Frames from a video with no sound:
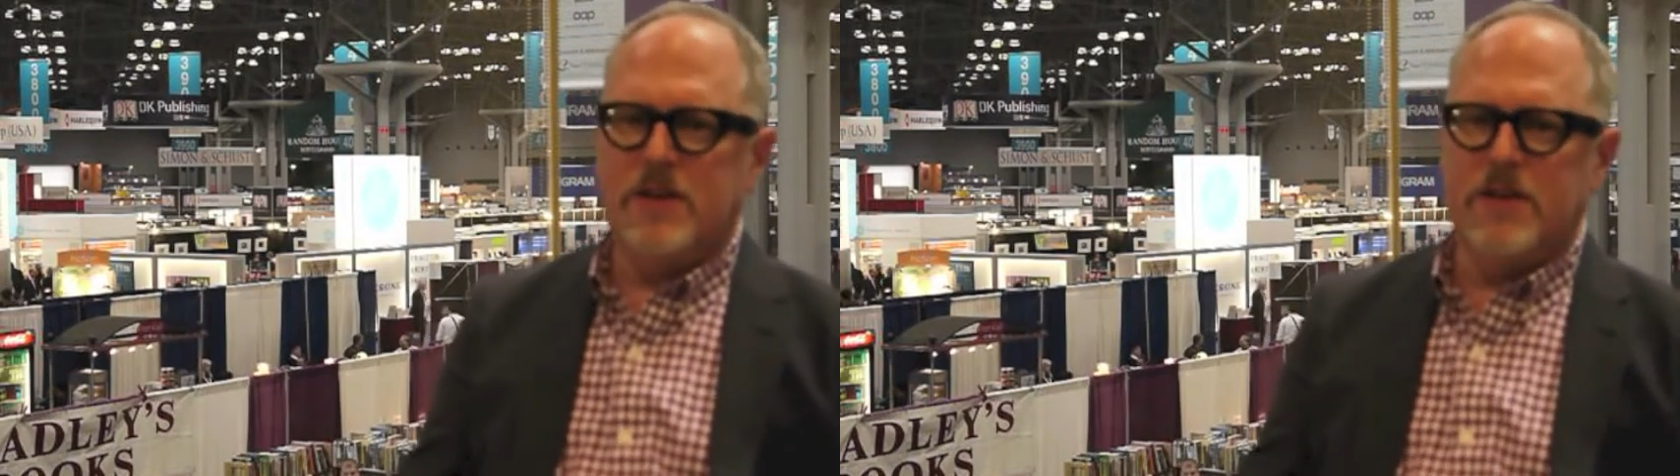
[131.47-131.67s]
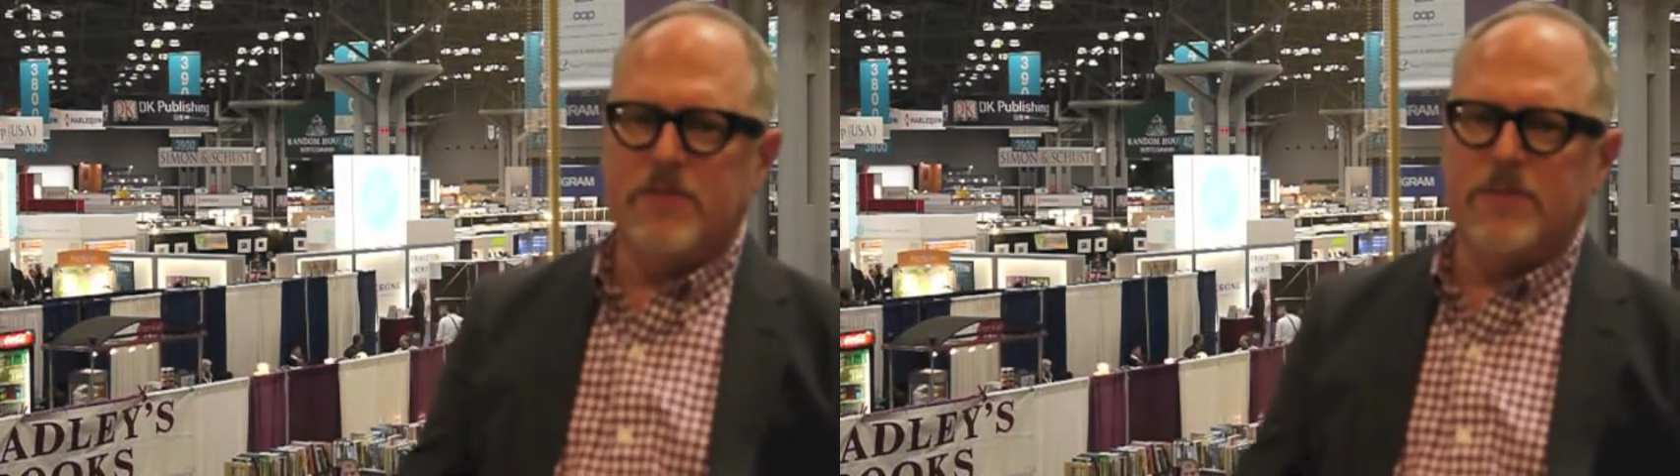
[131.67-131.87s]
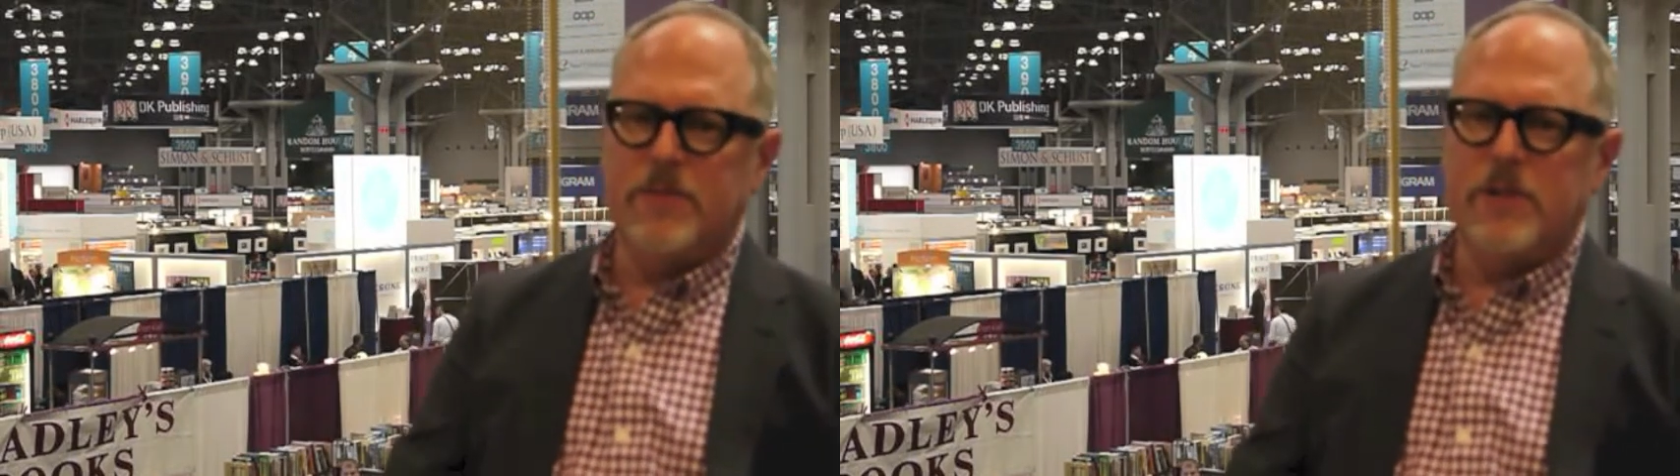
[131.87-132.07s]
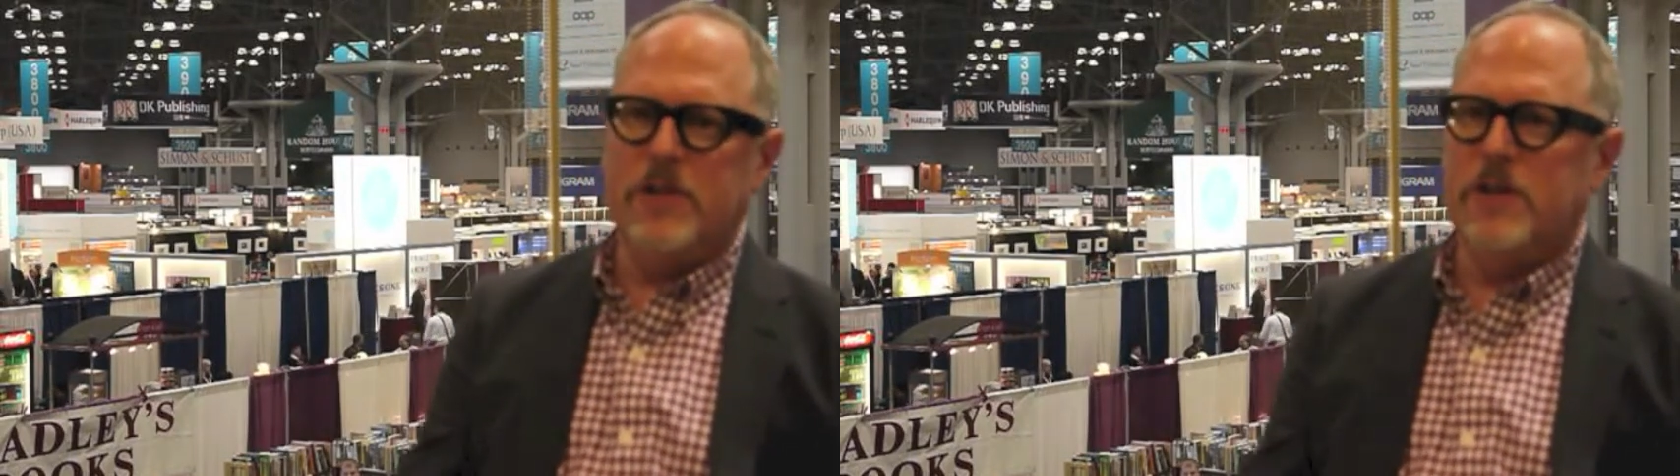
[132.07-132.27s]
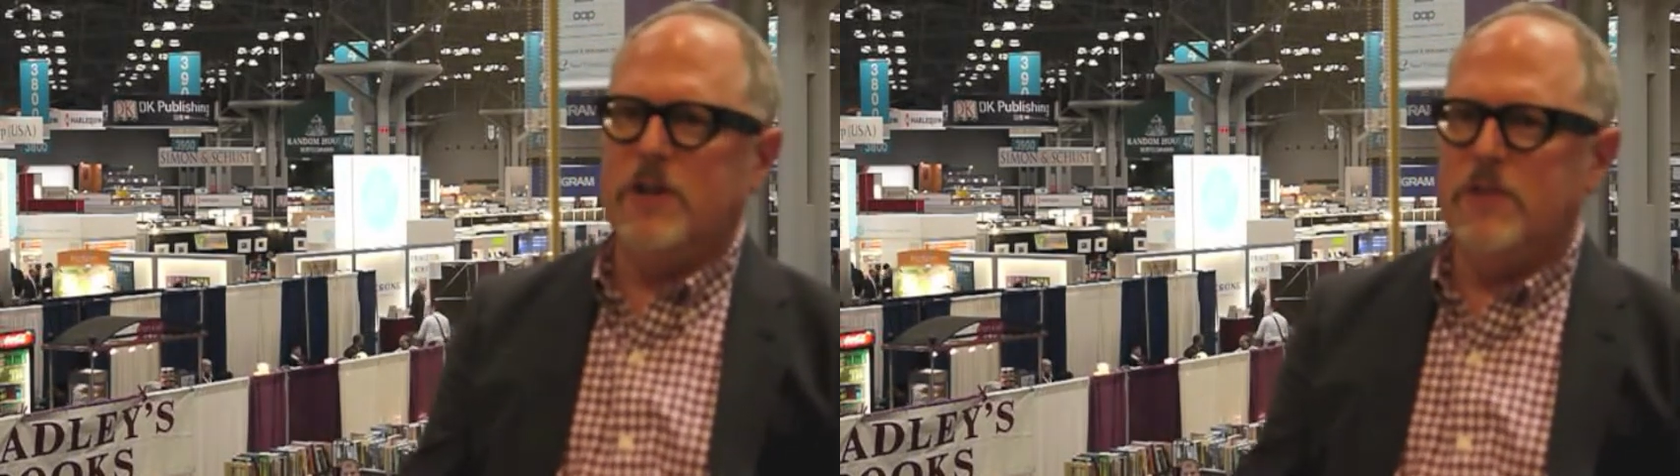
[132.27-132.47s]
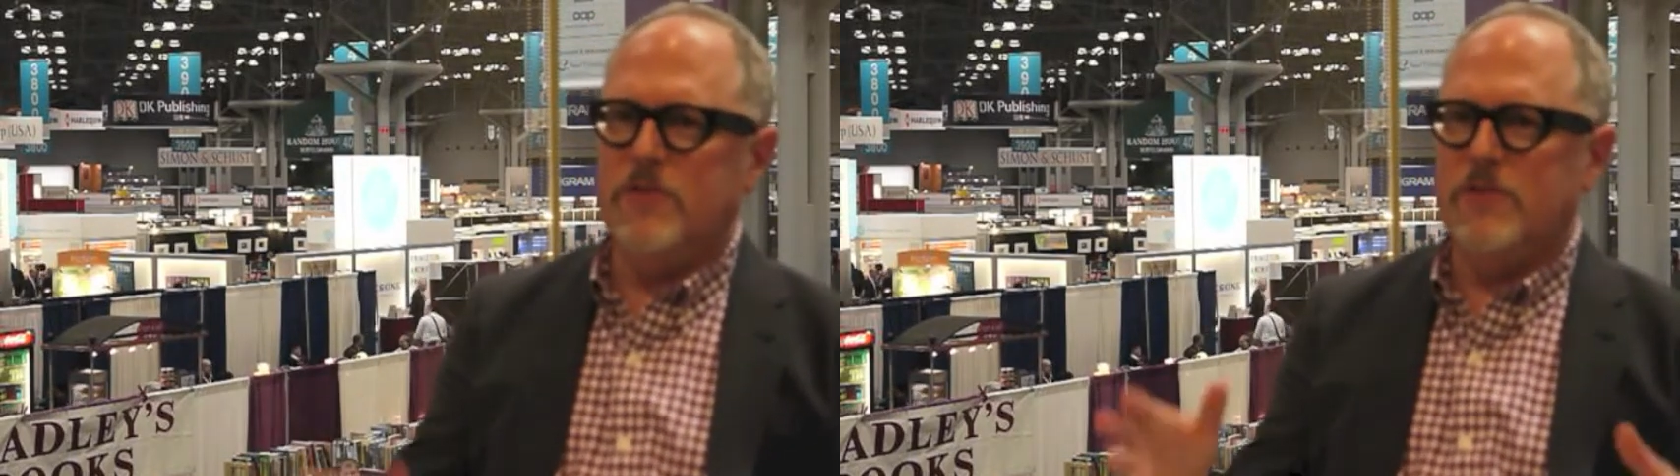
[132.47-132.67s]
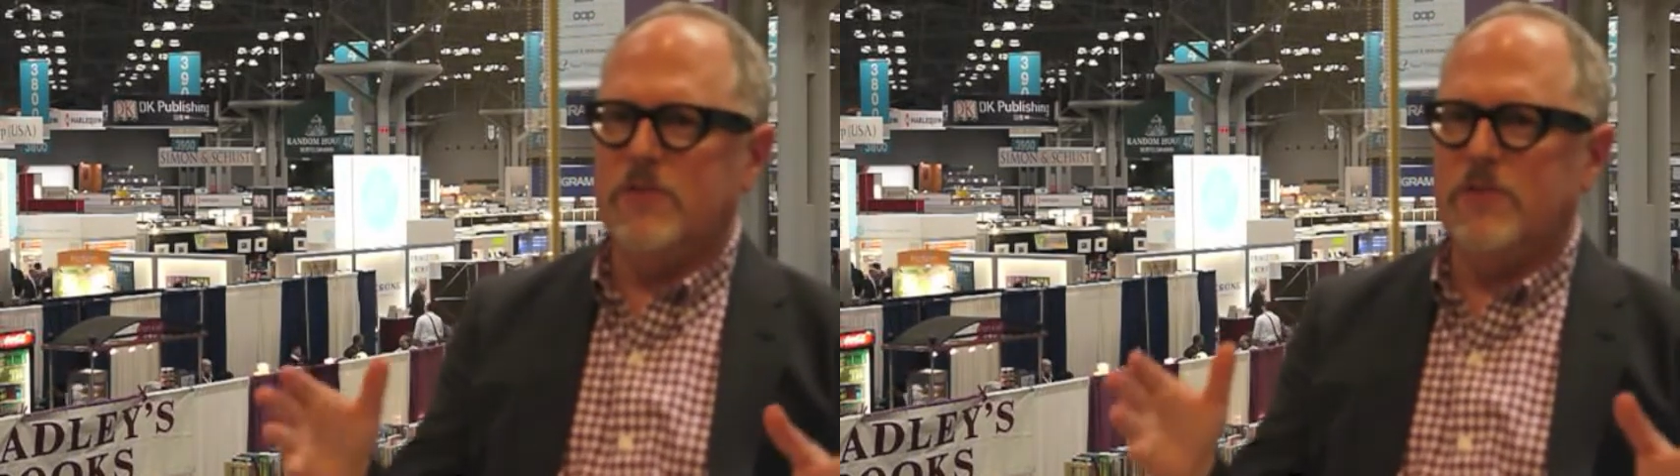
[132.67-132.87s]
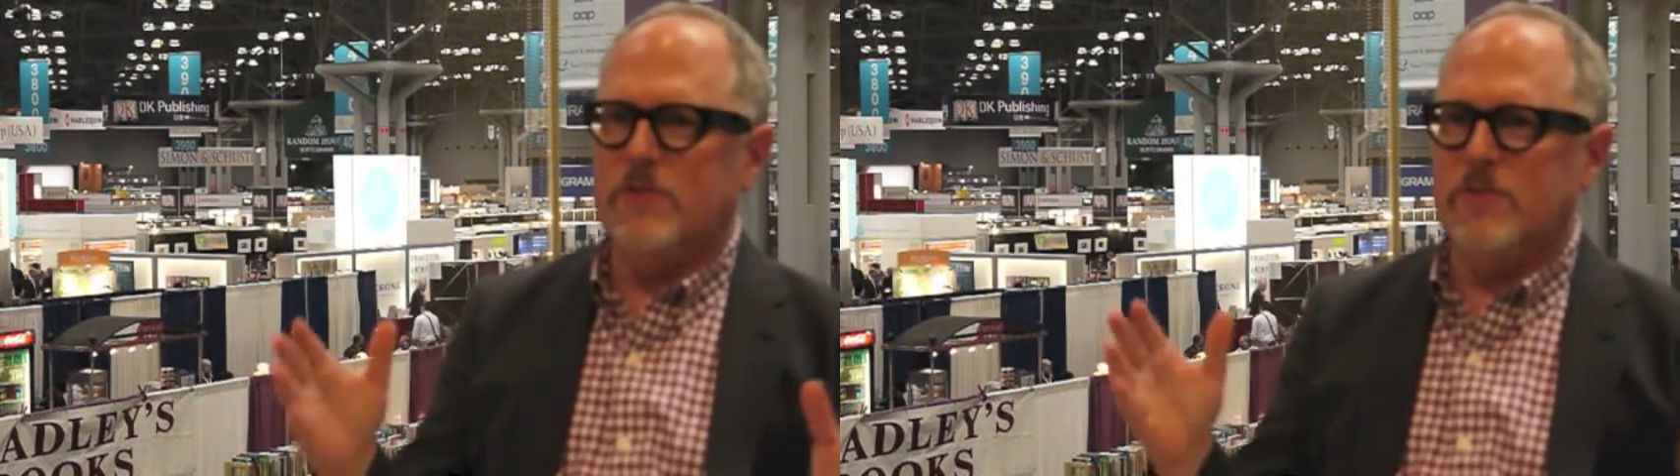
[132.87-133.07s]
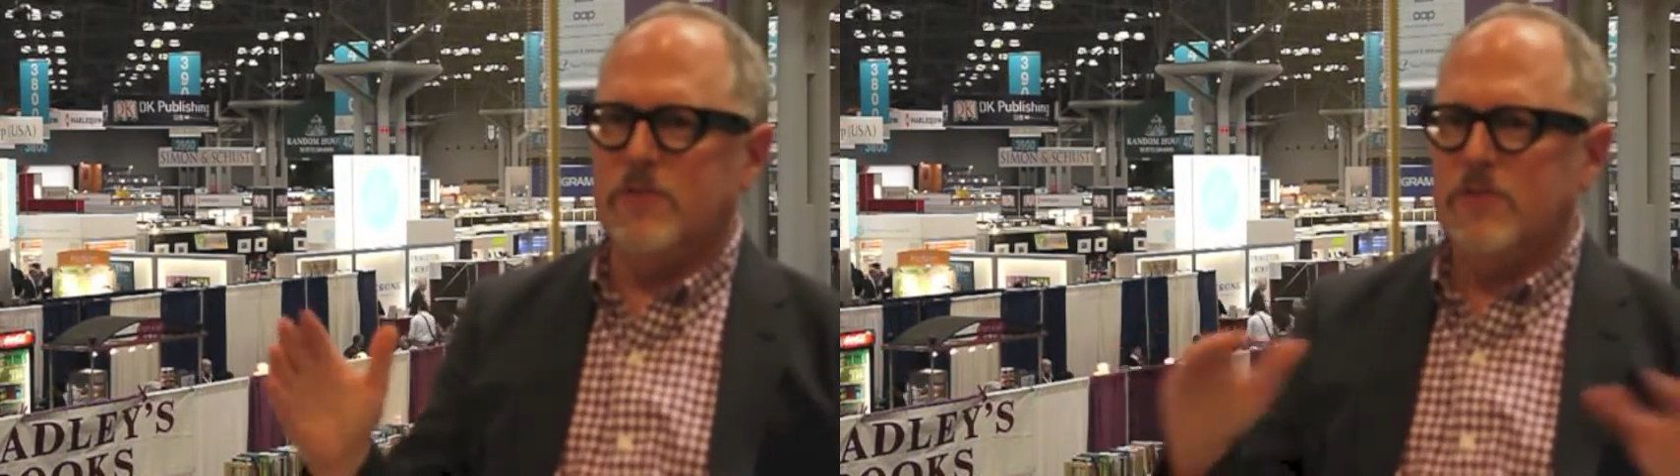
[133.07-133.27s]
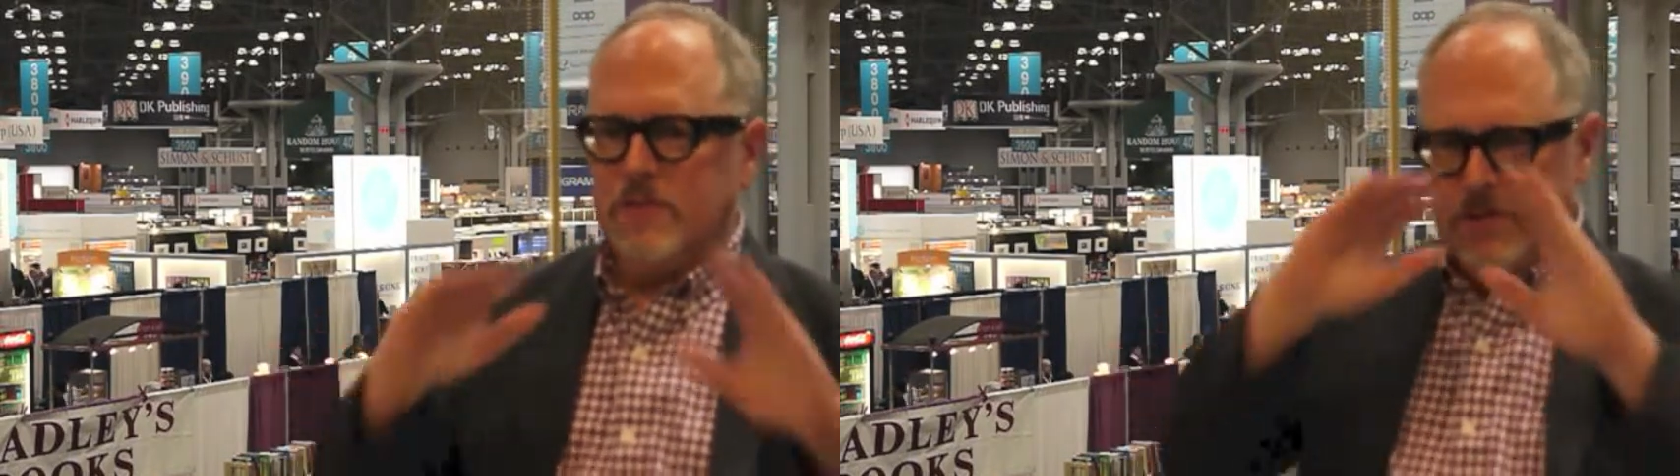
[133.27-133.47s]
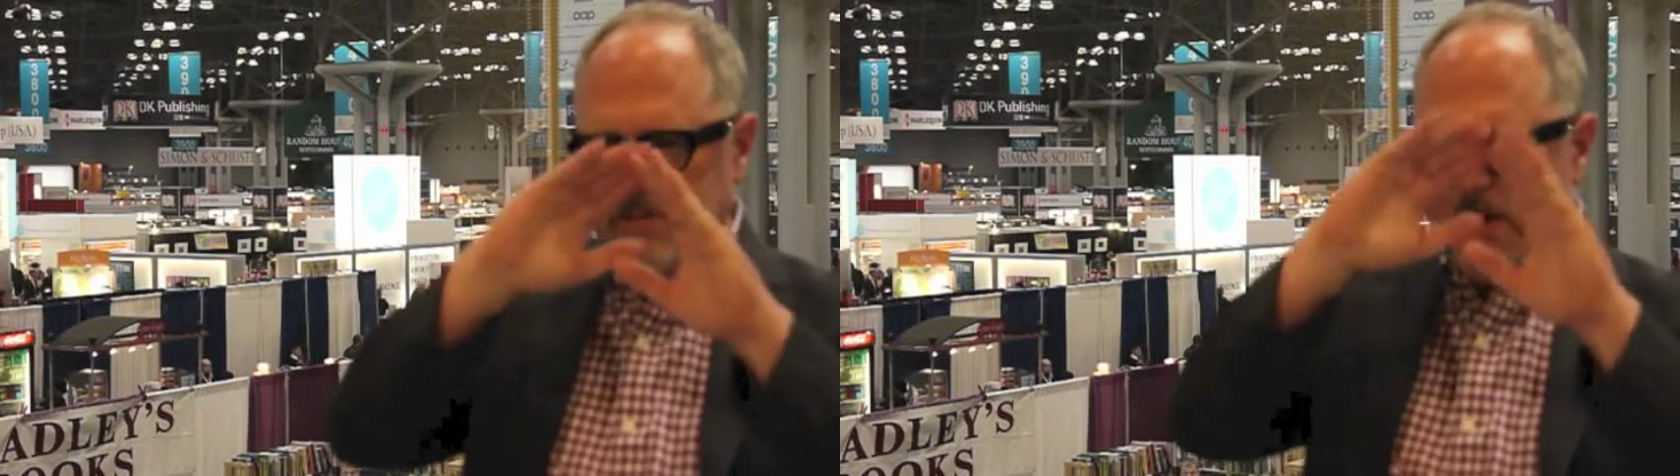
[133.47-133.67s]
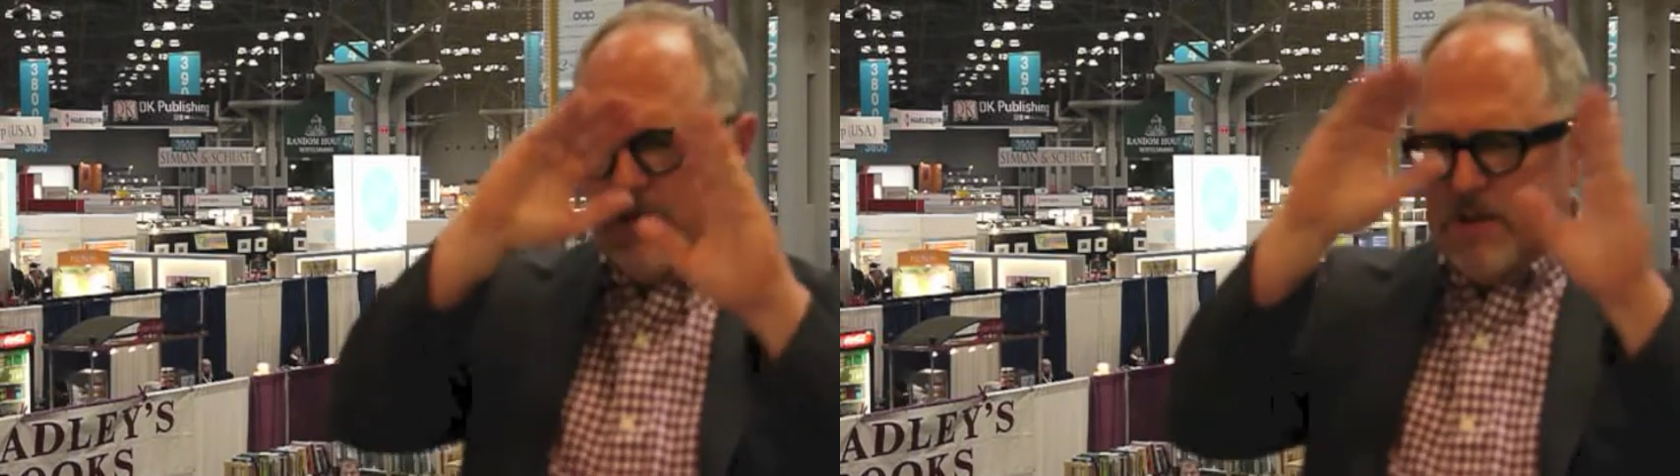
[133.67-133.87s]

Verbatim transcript: unfamiliarity just sort of didn't matter.